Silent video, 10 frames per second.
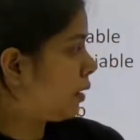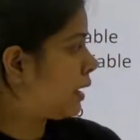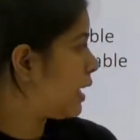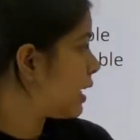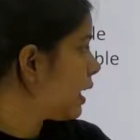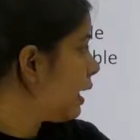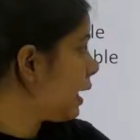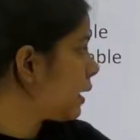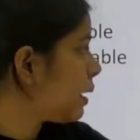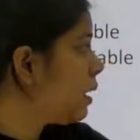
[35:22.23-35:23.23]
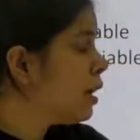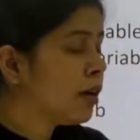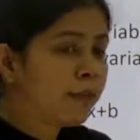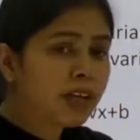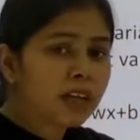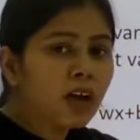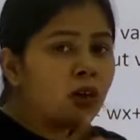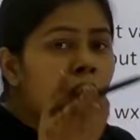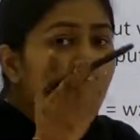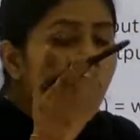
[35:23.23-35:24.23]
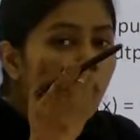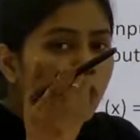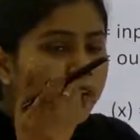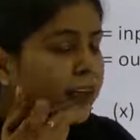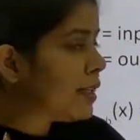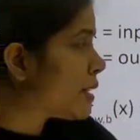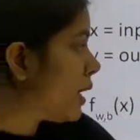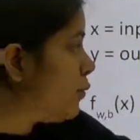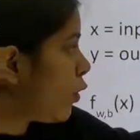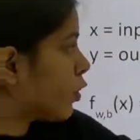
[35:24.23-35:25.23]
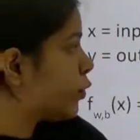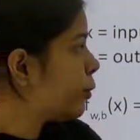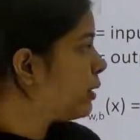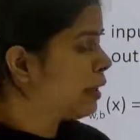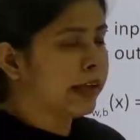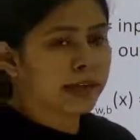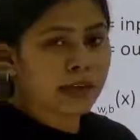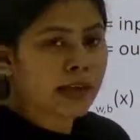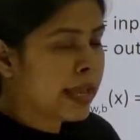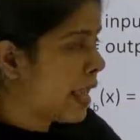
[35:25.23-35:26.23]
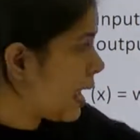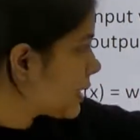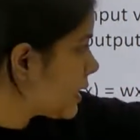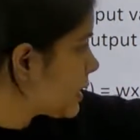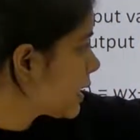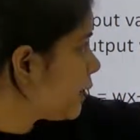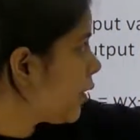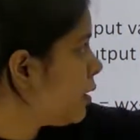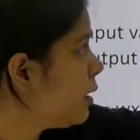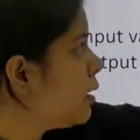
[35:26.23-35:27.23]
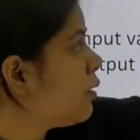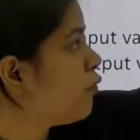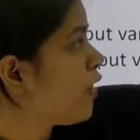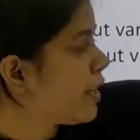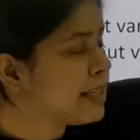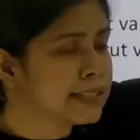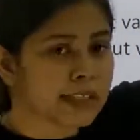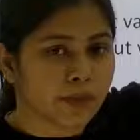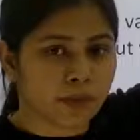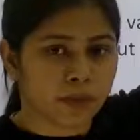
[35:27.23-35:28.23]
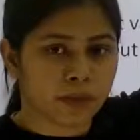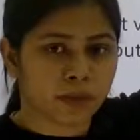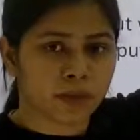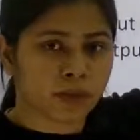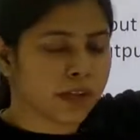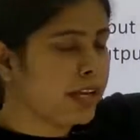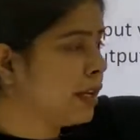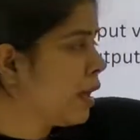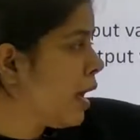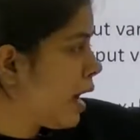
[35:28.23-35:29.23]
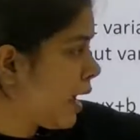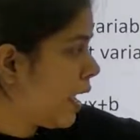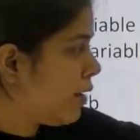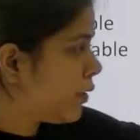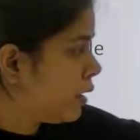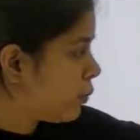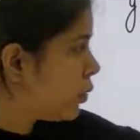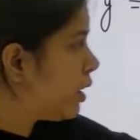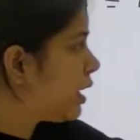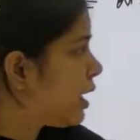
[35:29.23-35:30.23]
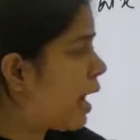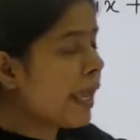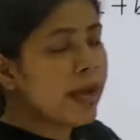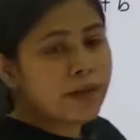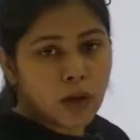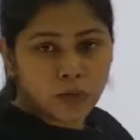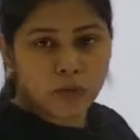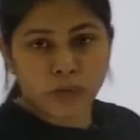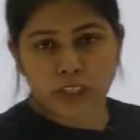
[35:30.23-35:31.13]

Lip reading: taking a line. But now how would I decide what would be the line? X is given, y is given, right? I have input data, I have output